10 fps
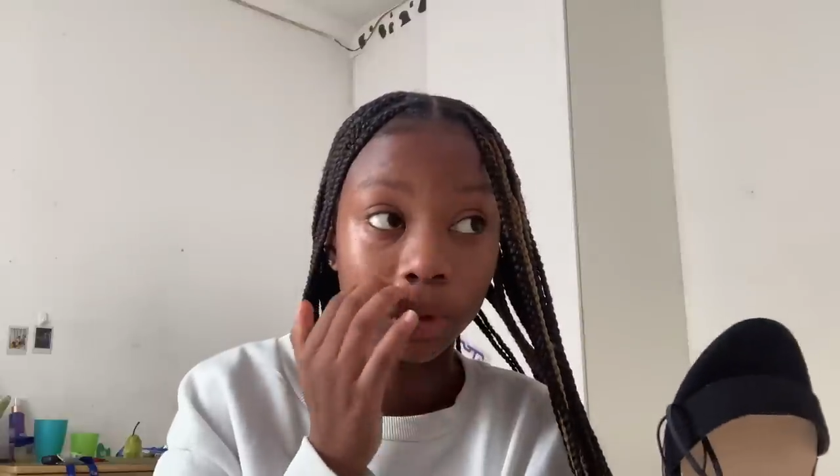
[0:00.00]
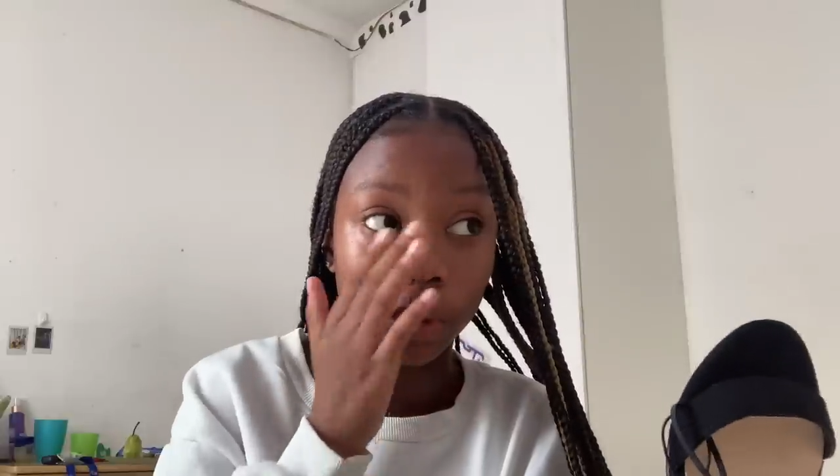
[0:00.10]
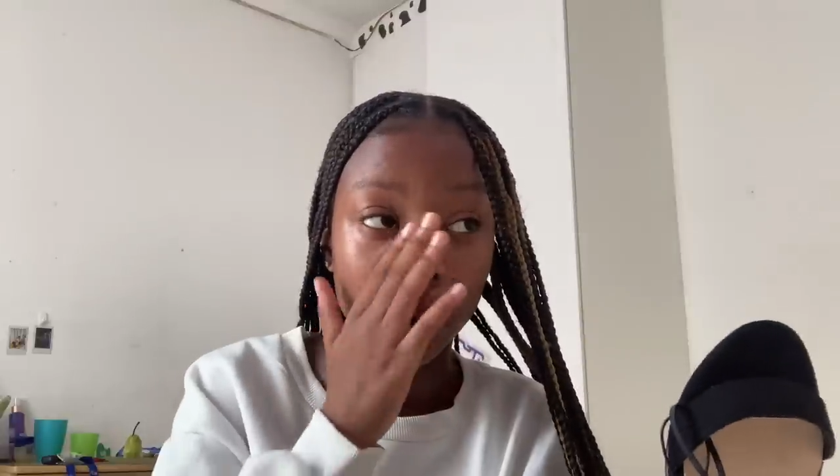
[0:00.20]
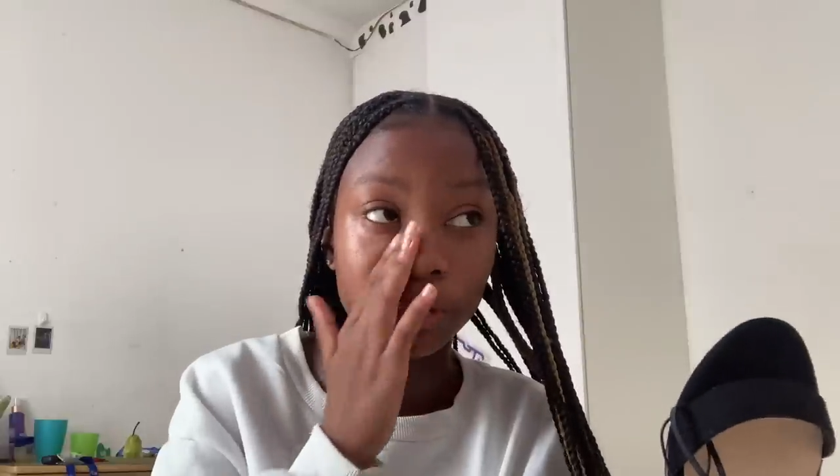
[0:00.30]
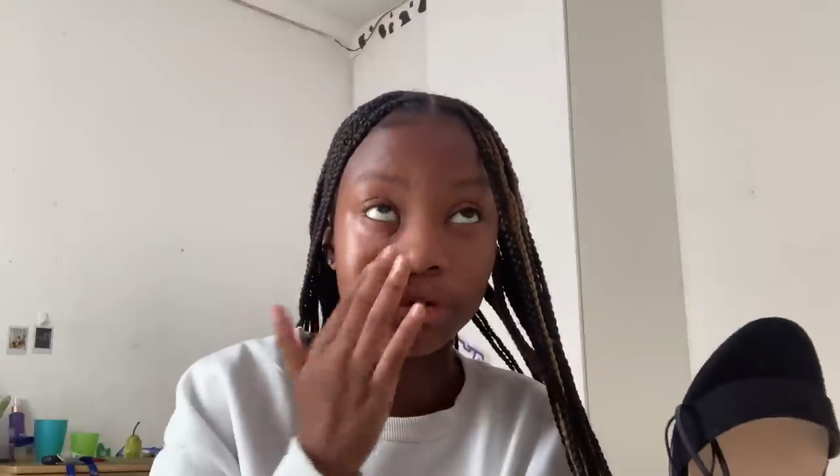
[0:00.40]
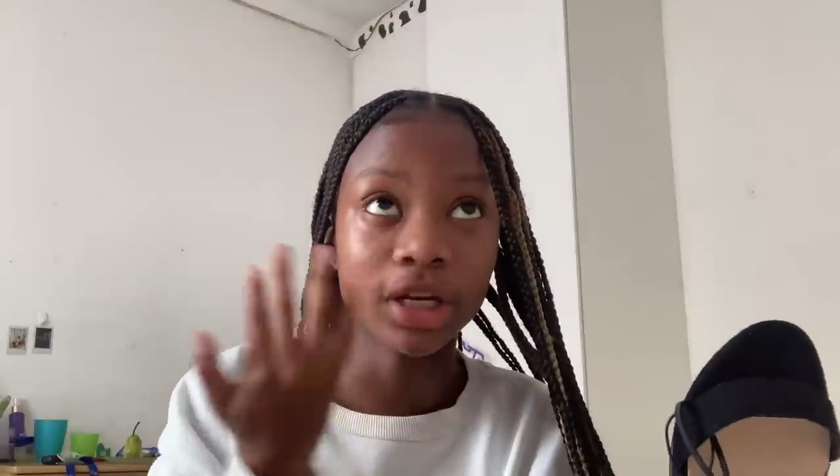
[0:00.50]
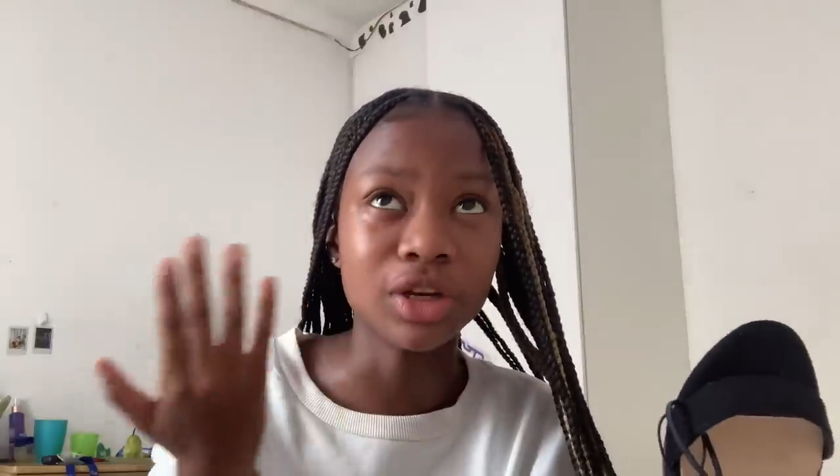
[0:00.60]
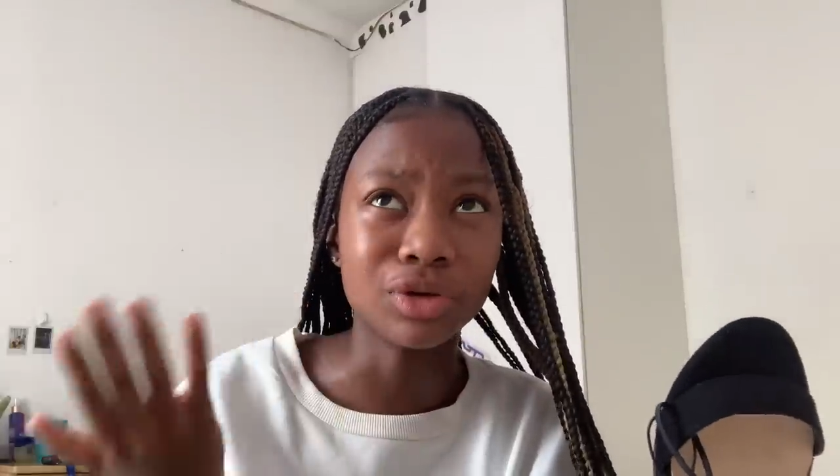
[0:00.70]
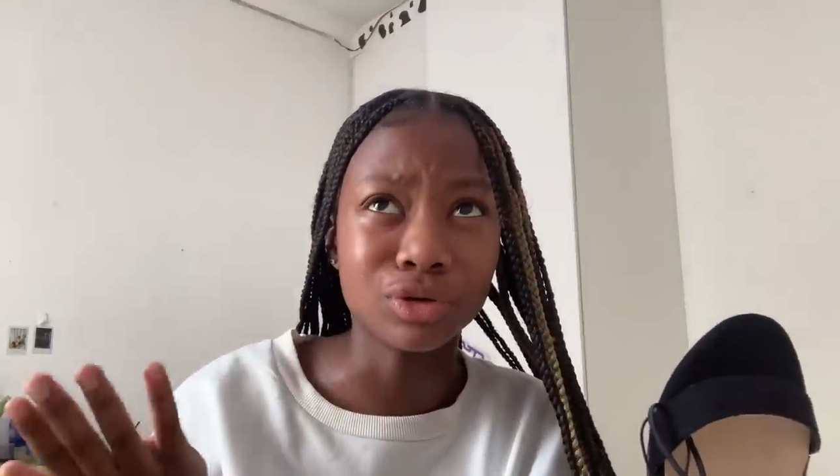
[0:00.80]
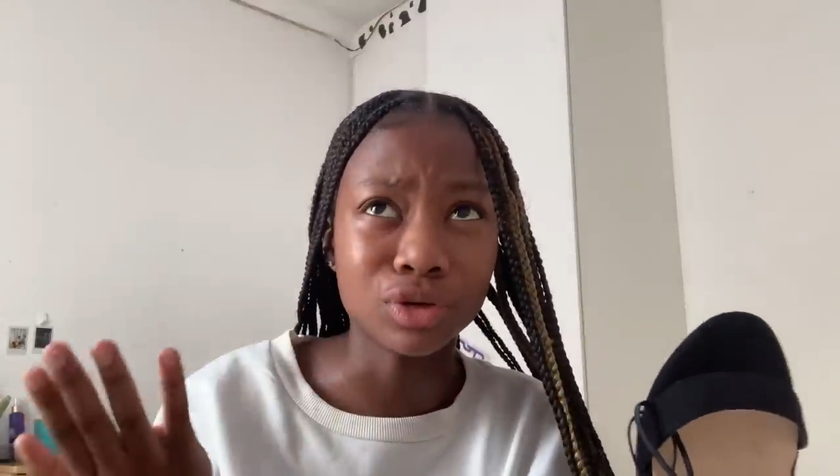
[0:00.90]
not really
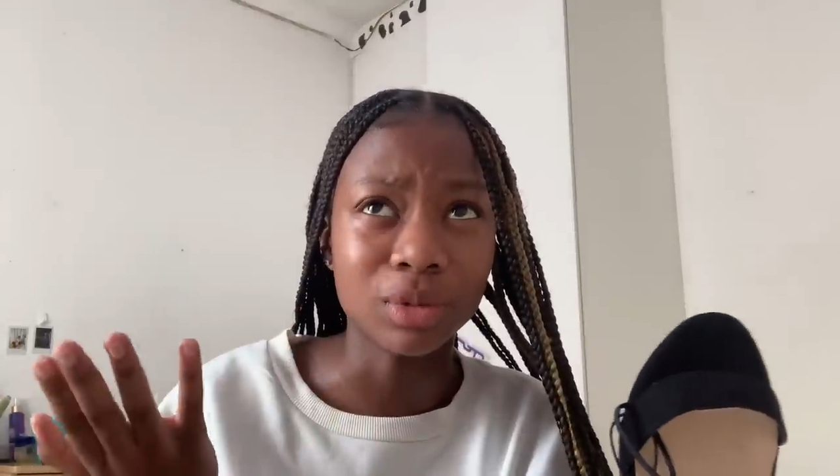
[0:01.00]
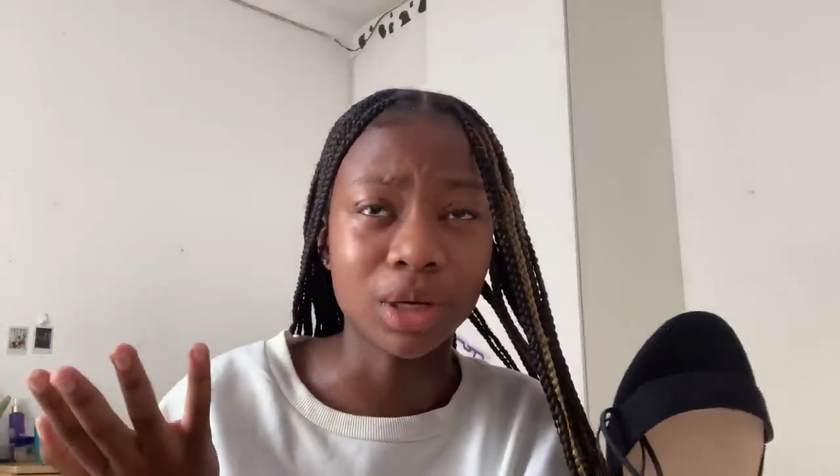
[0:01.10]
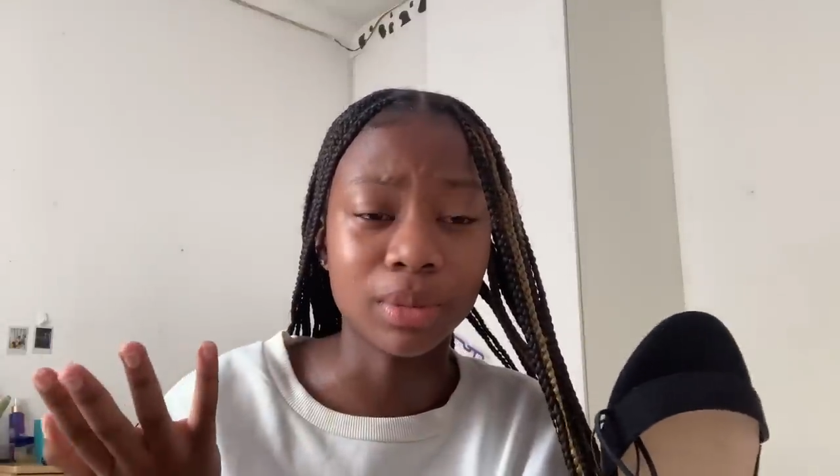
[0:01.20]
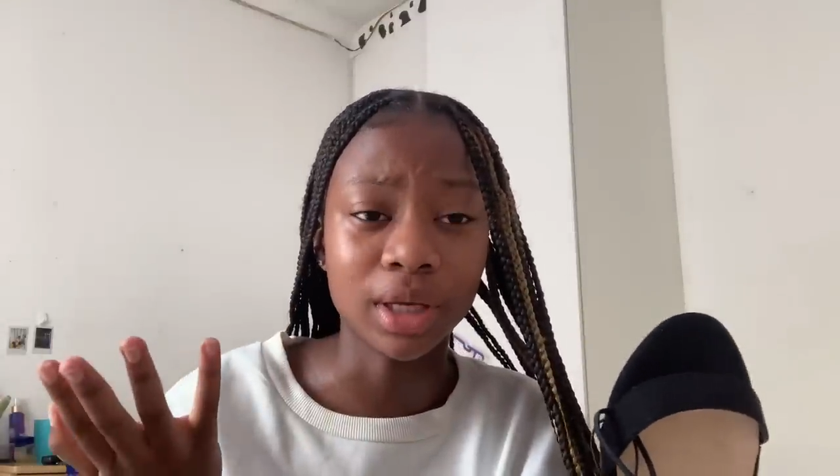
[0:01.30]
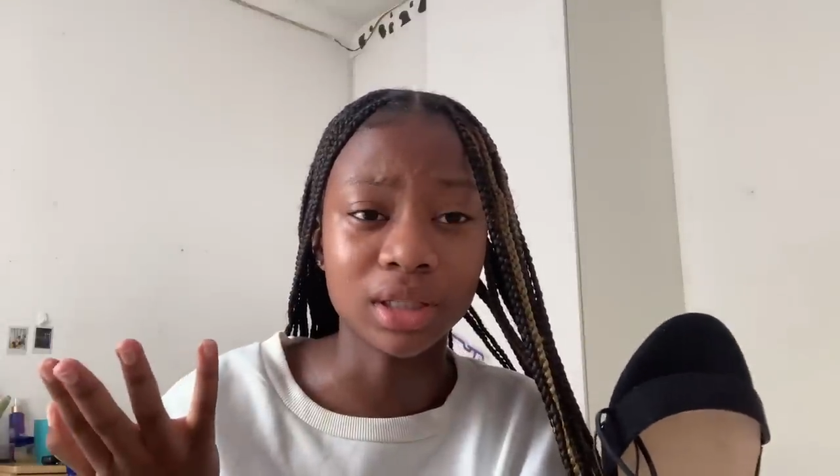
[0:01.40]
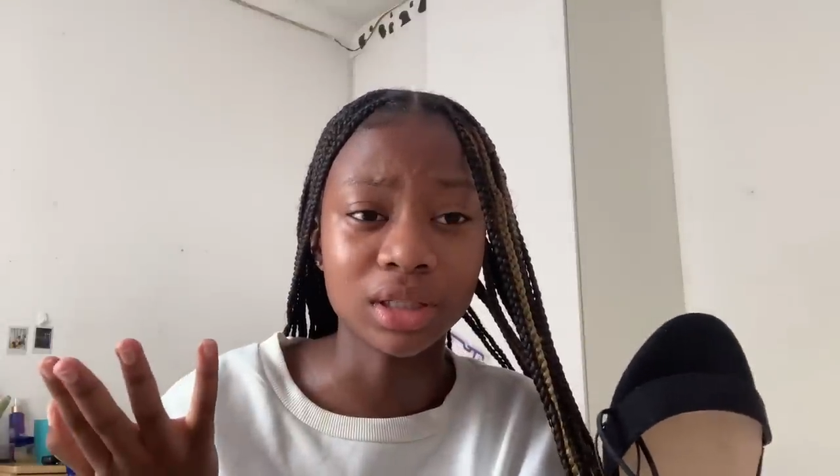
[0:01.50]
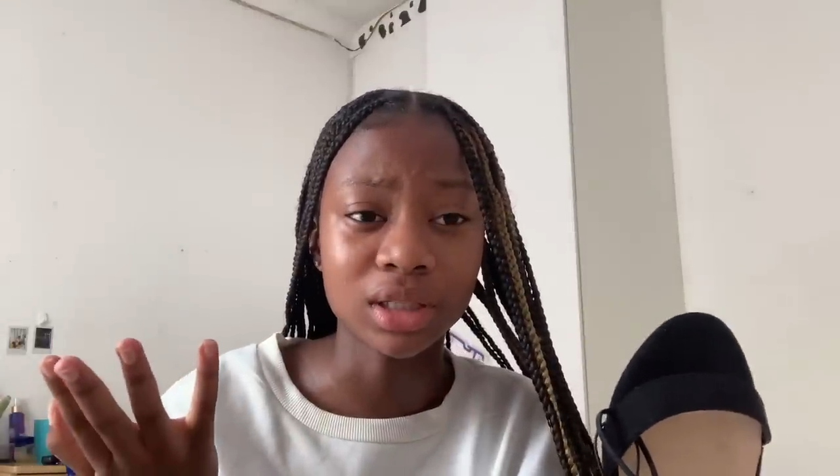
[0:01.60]
new to me, but